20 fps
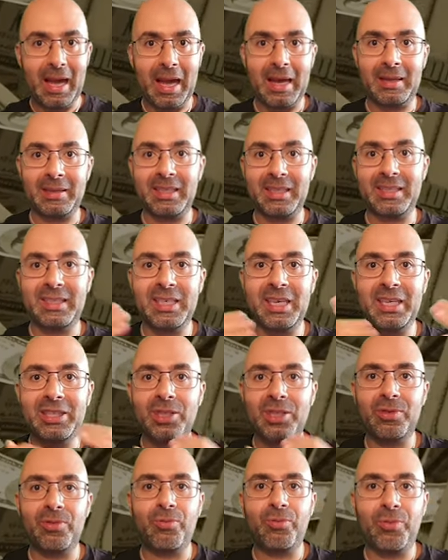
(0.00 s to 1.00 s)

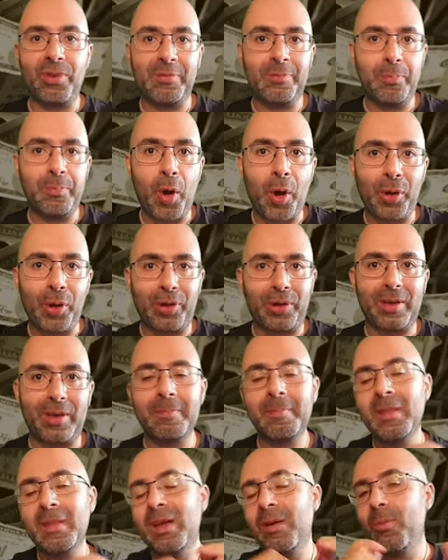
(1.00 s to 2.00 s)
decision revoked?
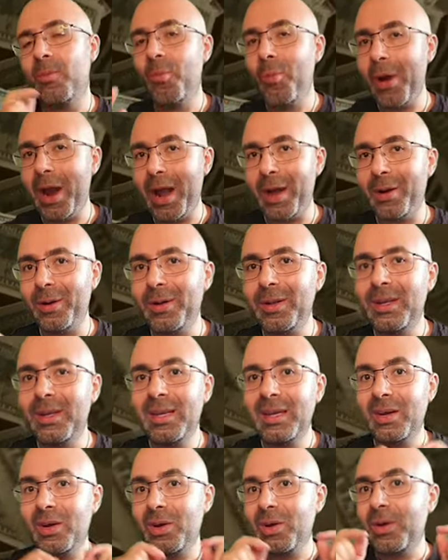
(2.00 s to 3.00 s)
Well,
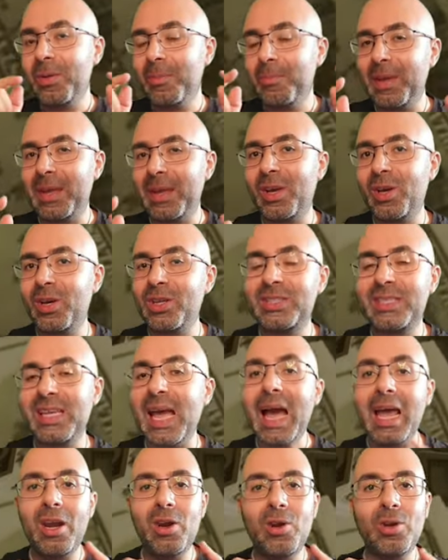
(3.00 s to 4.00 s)
because they
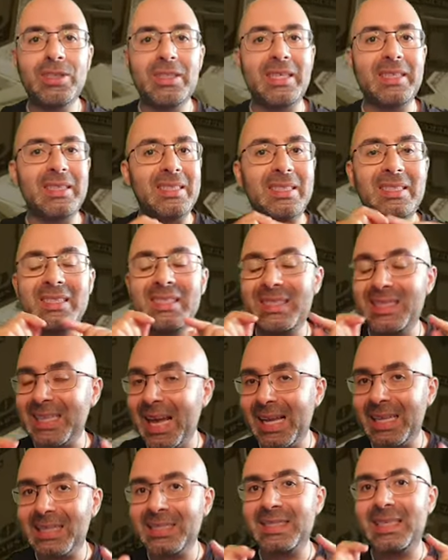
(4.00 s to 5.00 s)
are losing
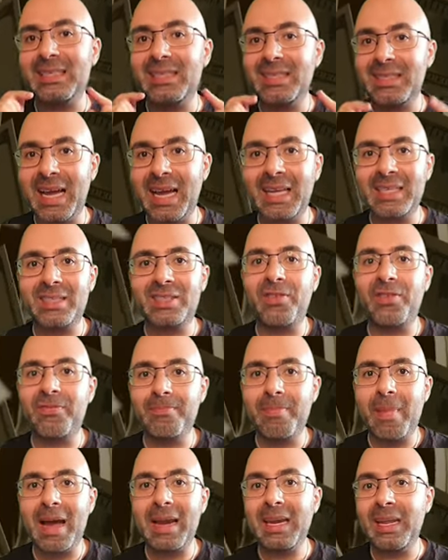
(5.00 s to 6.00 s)
tons and tons of
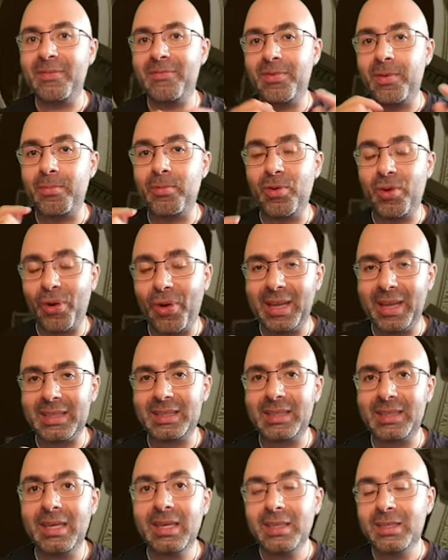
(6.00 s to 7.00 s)
money from
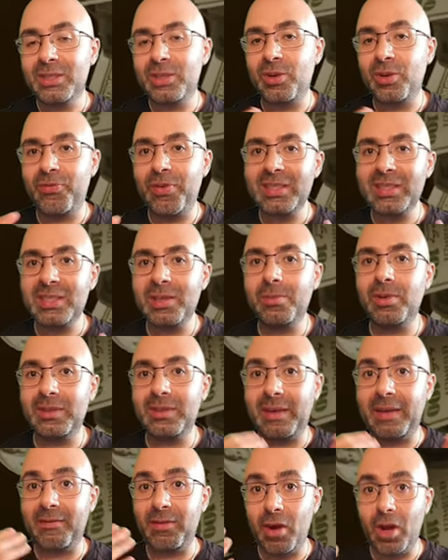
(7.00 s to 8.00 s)
grants. So first of all,
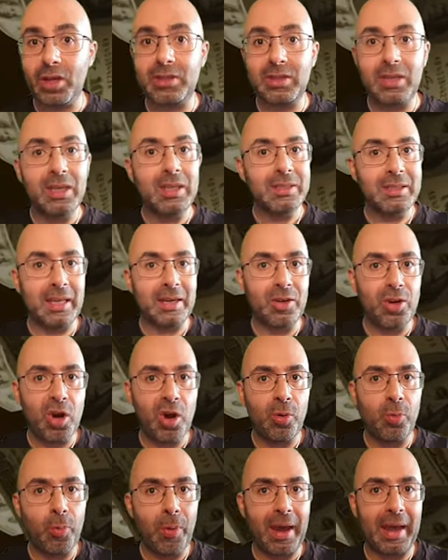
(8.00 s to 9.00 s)
they've lost the
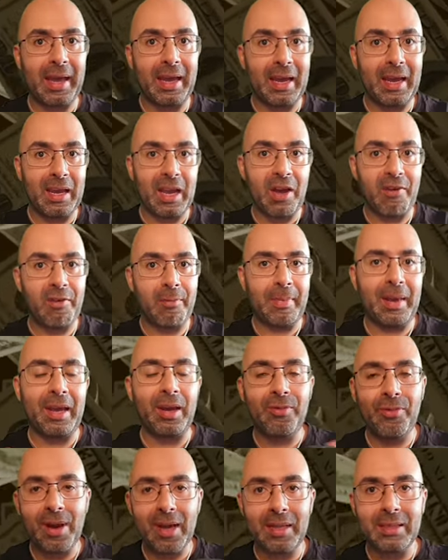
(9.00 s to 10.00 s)
Norway government
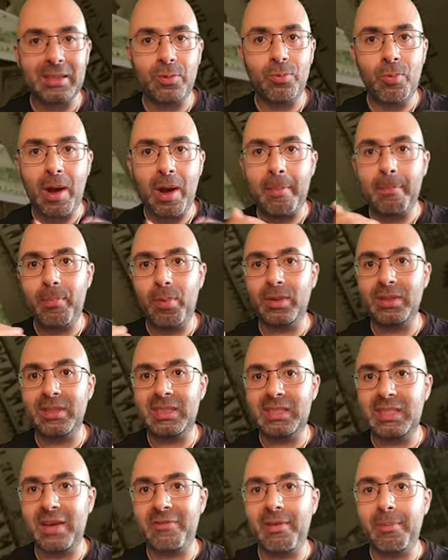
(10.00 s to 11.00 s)
grants,
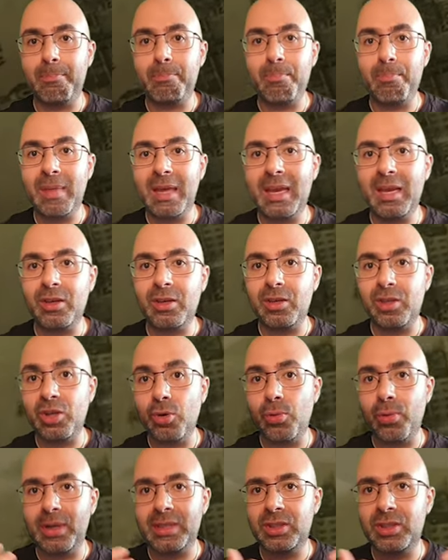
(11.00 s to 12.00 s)
$1.7
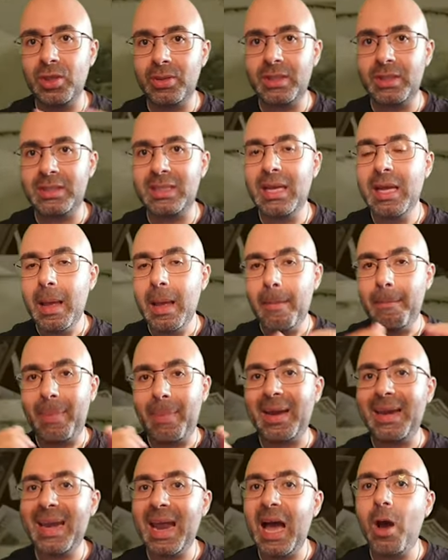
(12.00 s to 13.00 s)
million. But
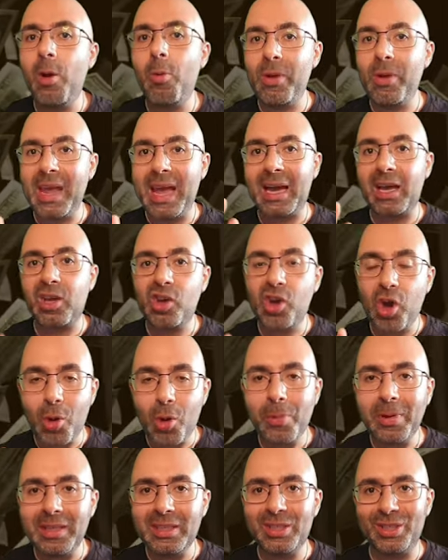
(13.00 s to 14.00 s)
now we are
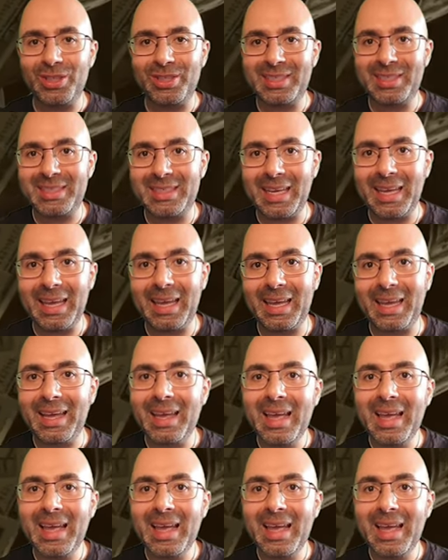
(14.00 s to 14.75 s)
going to see